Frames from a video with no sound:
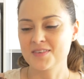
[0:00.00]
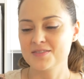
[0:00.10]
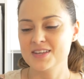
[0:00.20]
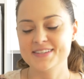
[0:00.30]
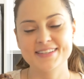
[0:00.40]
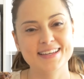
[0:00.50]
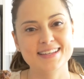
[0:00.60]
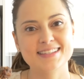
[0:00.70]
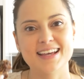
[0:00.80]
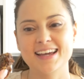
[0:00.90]
This
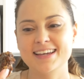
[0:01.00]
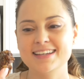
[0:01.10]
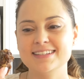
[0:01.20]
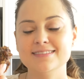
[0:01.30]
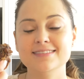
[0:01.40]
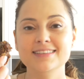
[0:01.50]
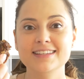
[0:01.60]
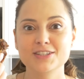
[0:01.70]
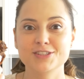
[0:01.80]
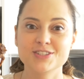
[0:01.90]
is a
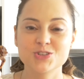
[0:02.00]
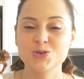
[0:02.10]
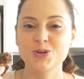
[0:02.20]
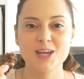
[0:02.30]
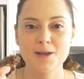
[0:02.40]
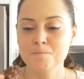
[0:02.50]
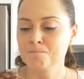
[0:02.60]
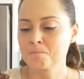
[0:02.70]
delicious cookie.